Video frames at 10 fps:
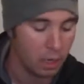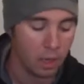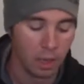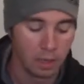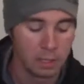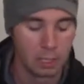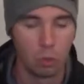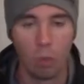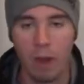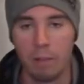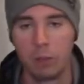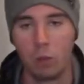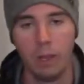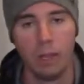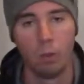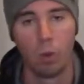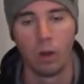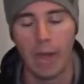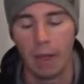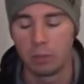Like I said, it's great between
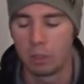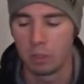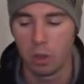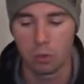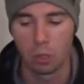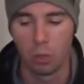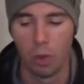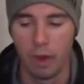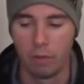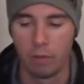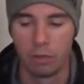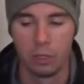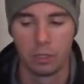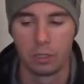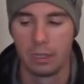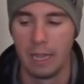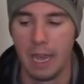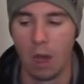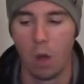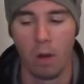workouts. It's also great for just
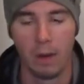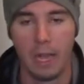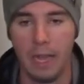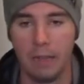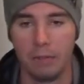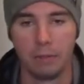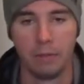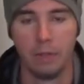a hard day of